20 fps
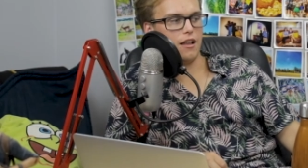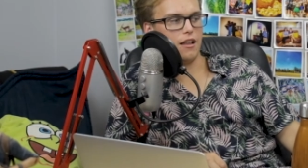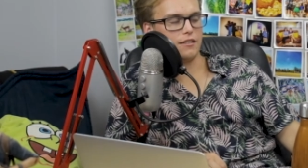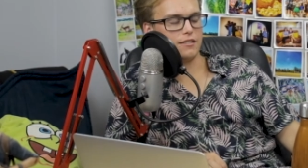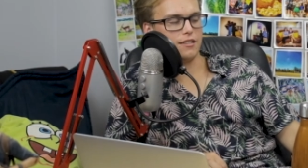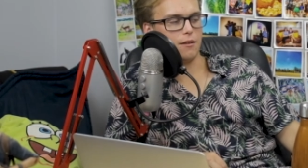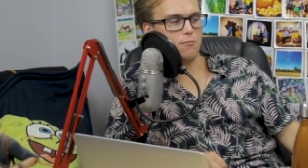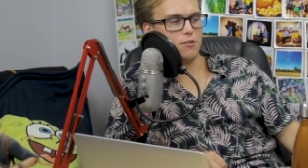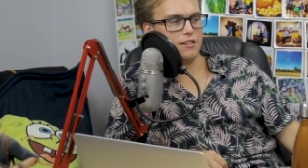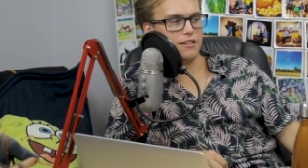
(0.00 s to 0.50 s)

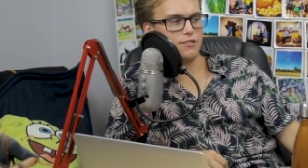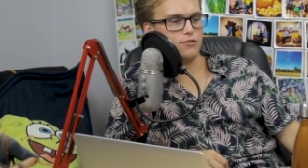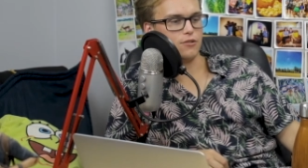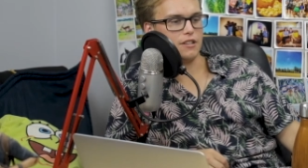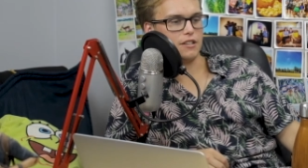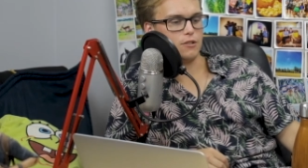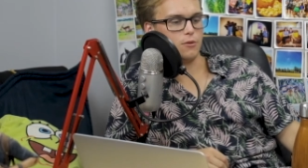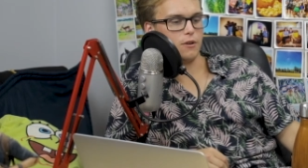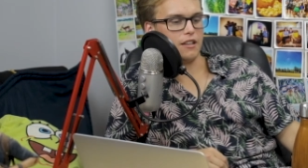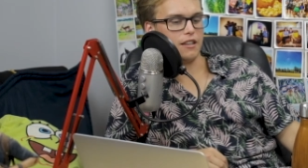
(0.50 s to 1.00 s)
someone literally
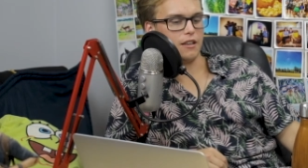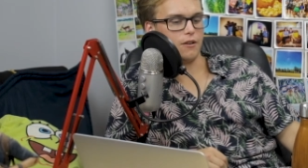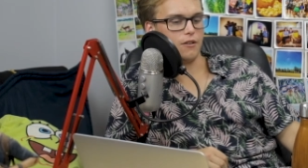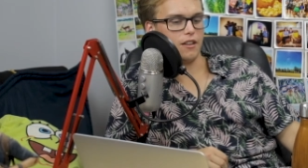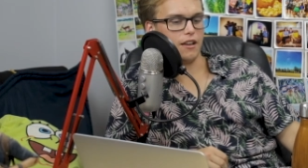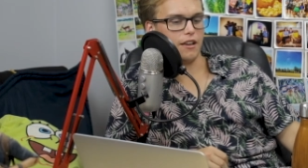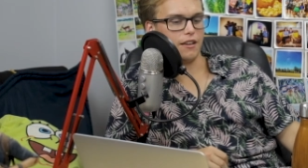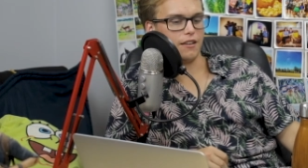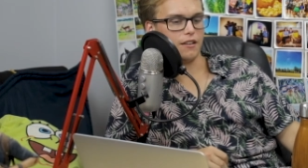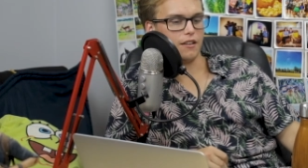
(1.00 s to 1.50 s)
tweeted, they were
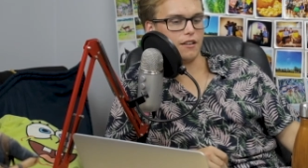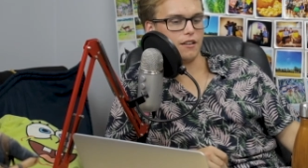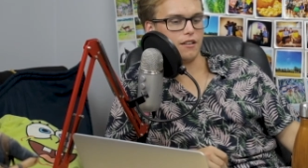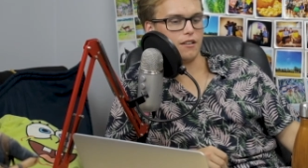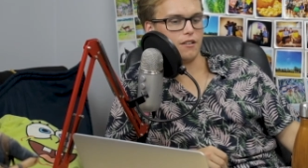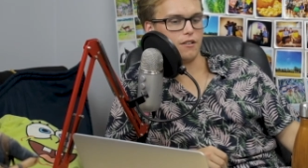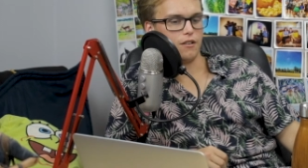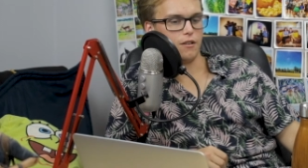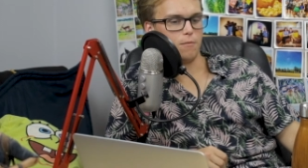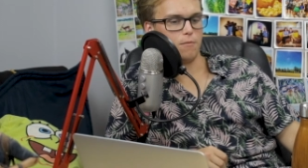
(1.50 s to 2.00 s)
like,
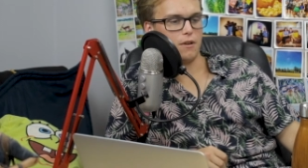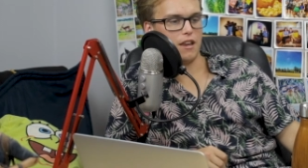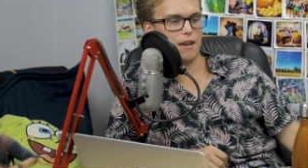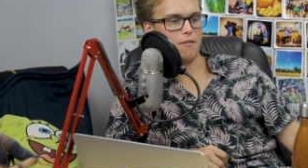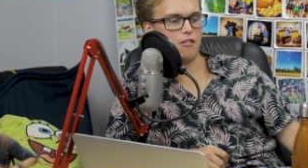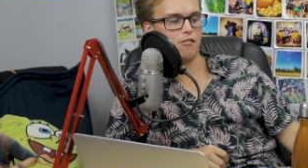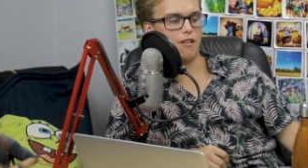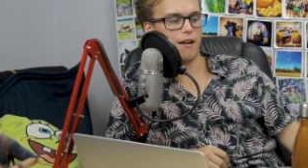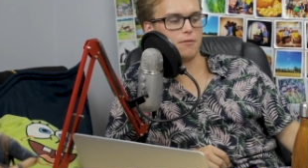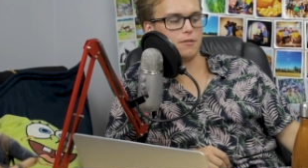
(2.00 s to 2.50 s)

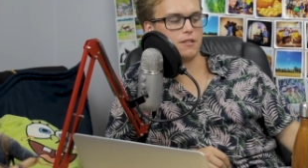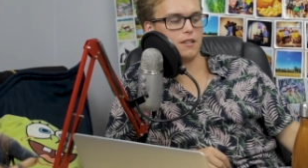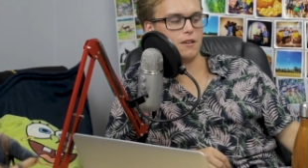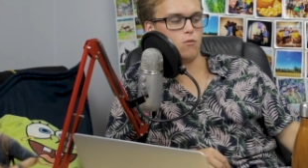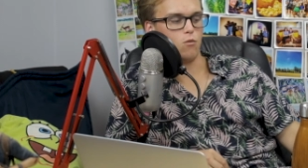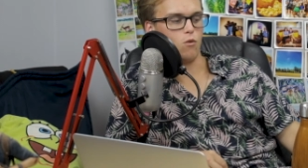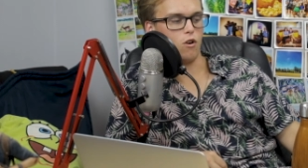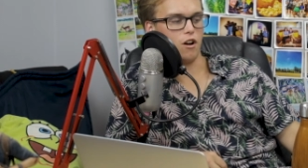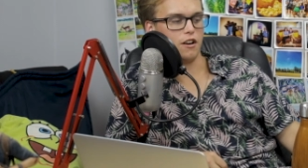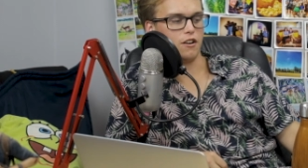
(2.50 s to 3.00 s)
Bohemian Rhapsody
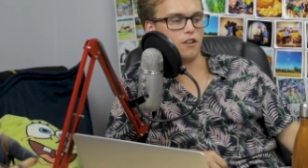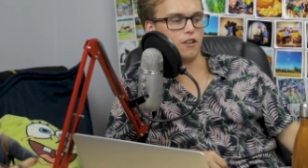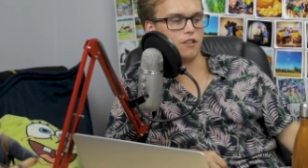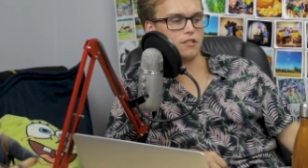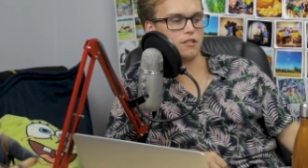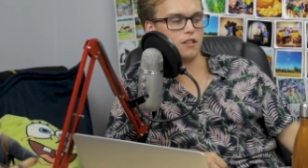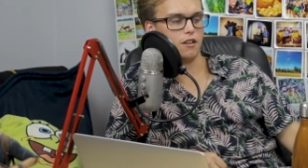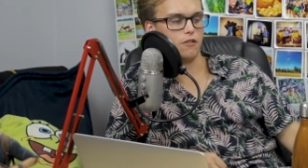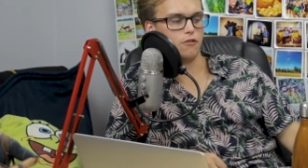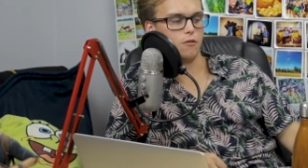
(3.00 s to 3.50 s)
won an
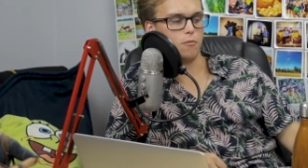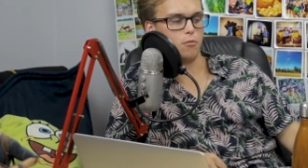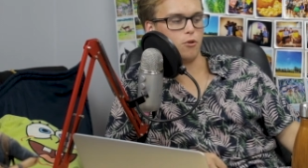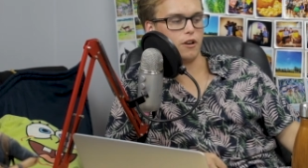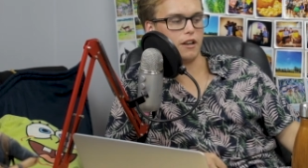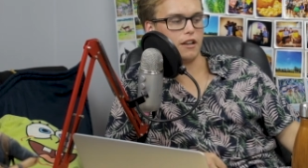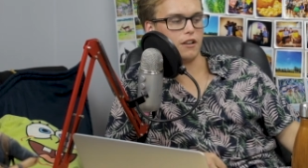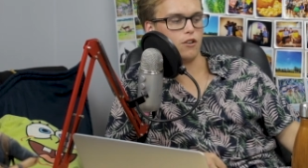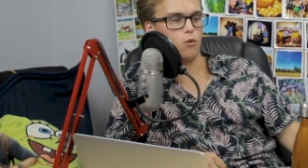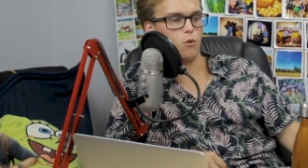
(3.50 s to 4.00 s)
Oscar for
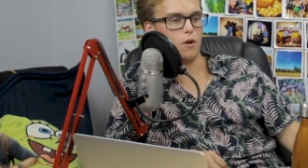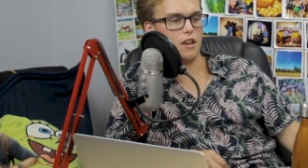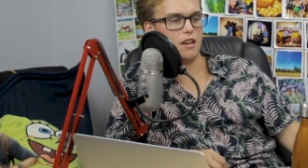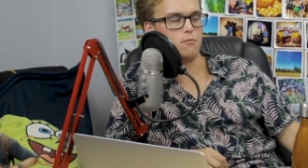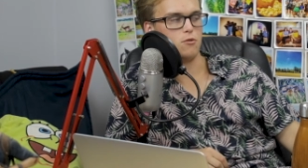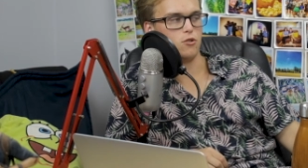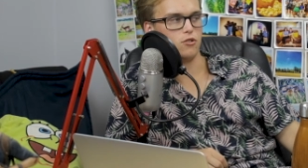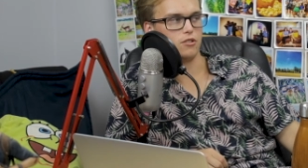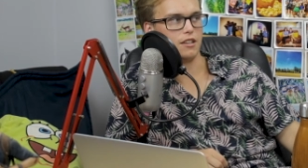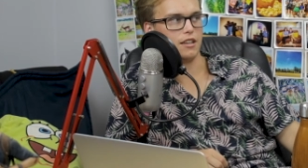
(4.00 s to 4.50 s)
putting Queen
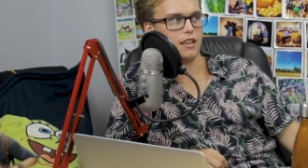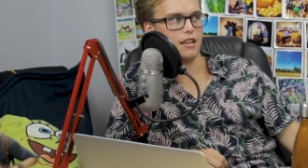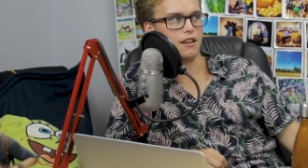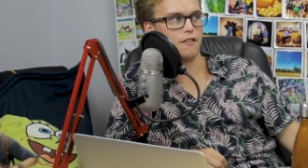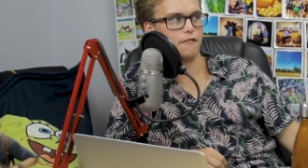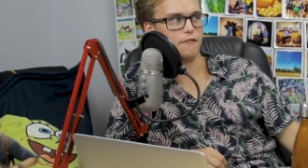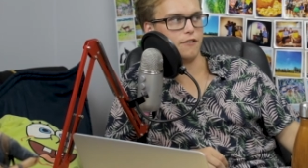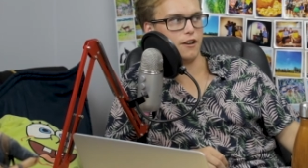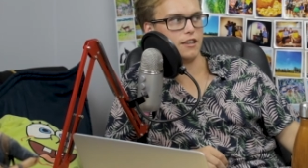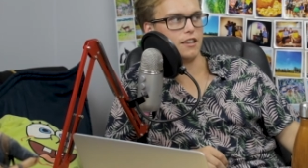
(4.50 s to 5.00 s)
music in a
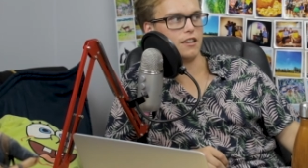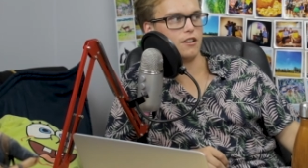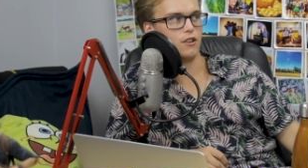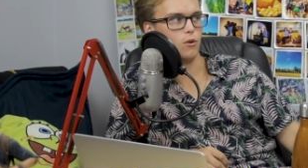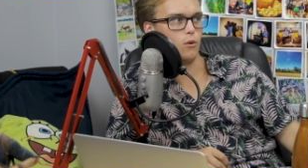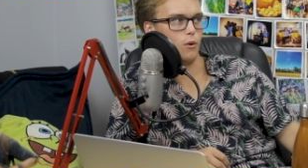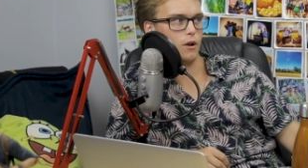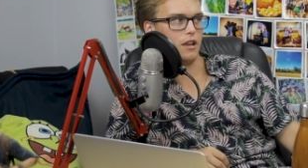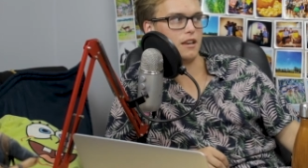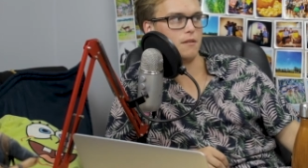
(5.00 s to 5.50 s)
fucking
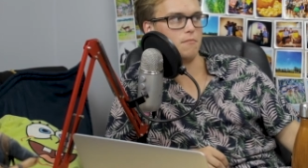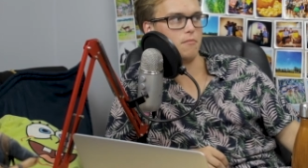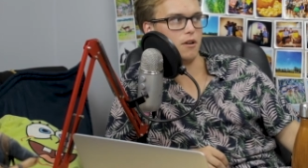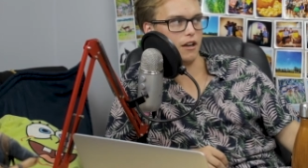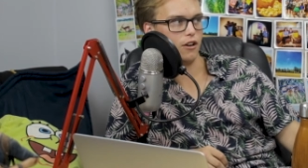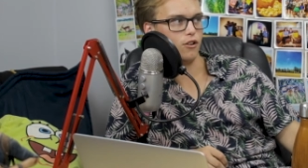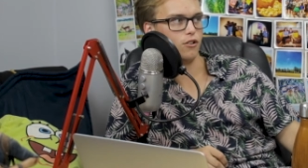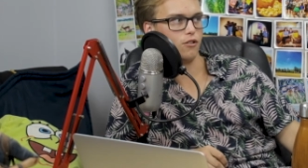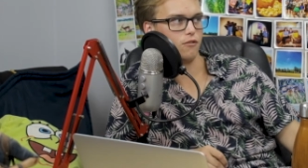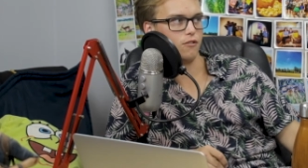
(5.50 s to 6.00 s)
Queen
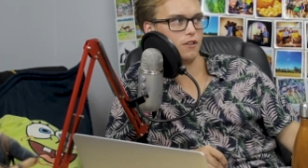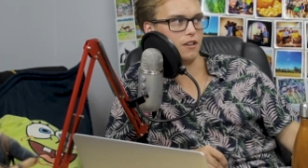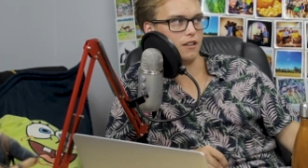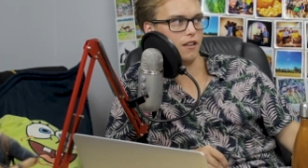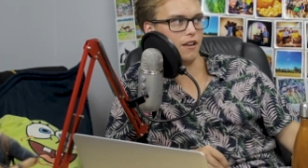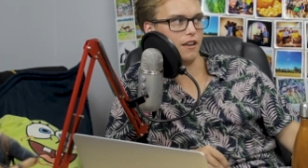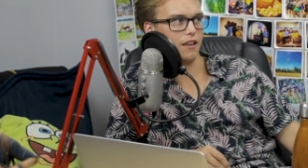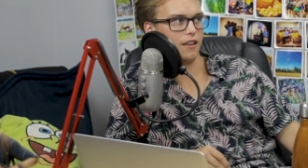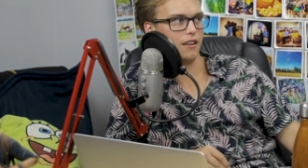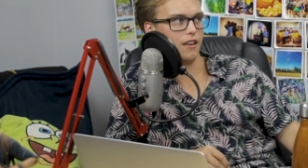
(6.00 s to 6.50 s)
biography.
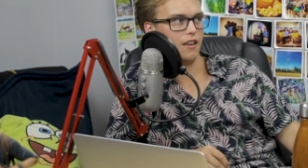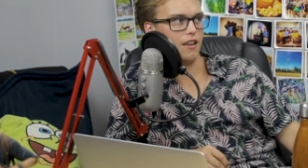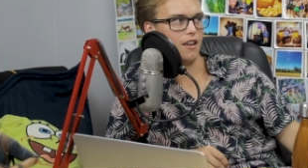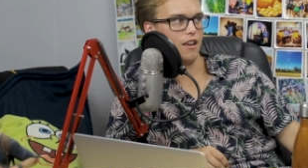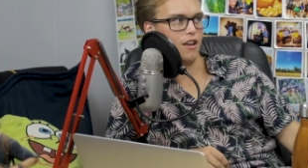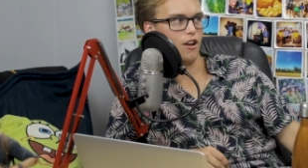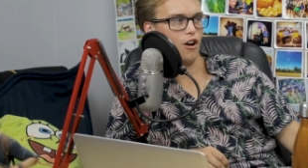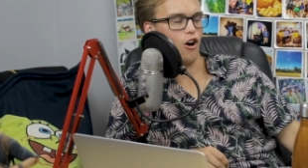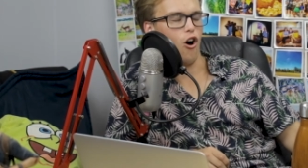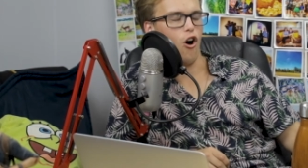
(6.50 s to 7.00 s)
Like,
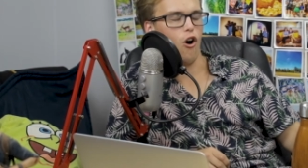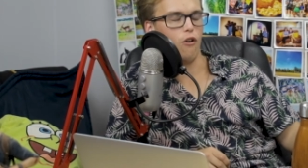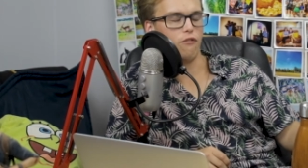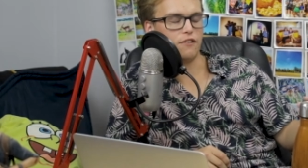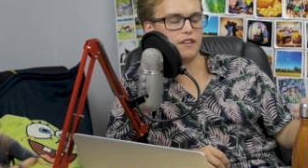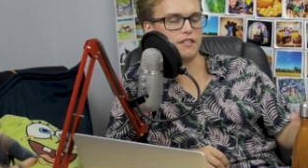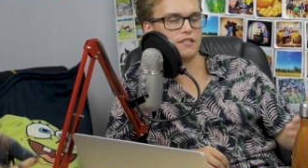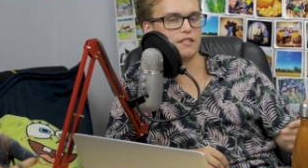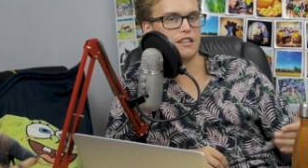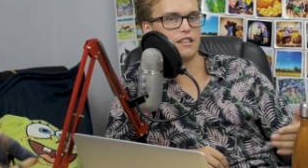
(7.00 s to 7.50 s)

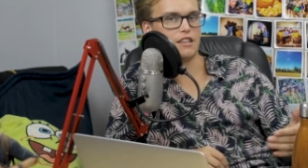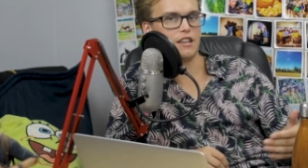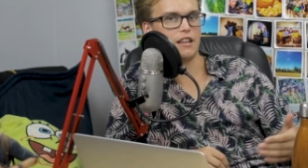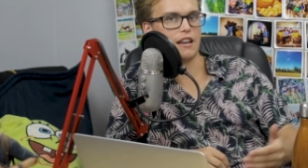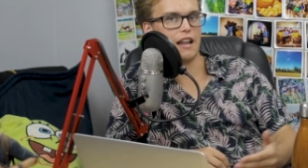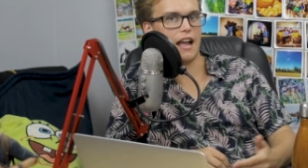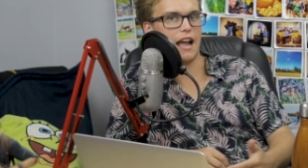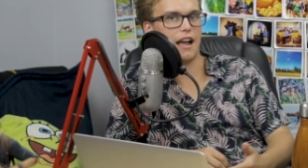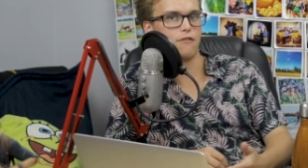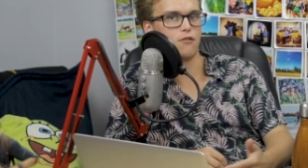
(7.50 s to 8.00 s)
obviously you're going
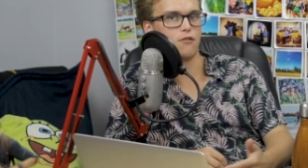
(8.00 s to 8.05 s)
to have